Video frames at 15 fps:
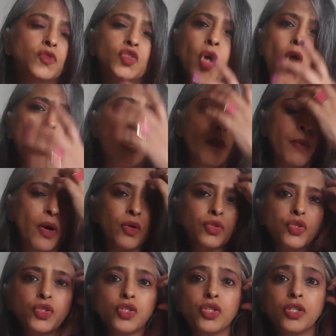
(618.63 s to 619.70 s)
talk
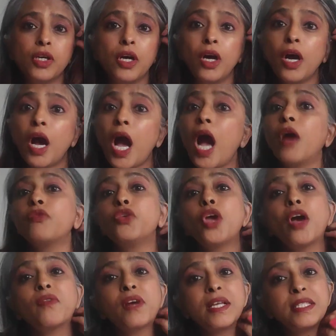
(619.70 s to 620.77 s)
about how you
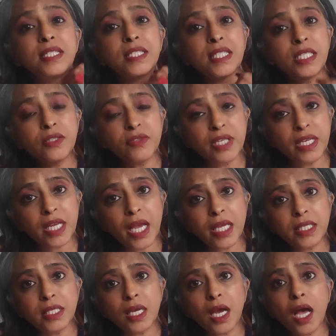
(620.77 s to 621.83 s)
have conceived an
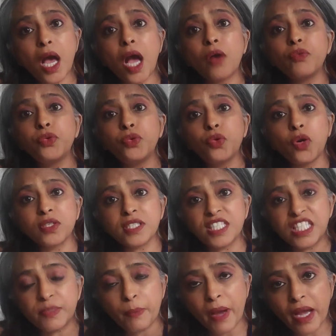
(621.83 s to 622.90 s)
idea, how you got
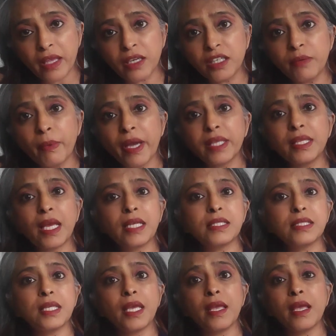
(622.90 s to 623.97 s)
inspired by
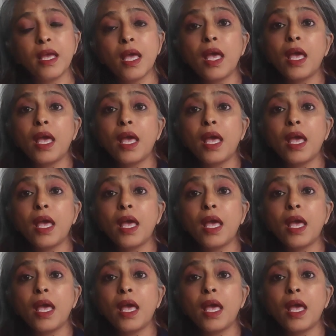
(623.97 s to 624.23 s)
that thing,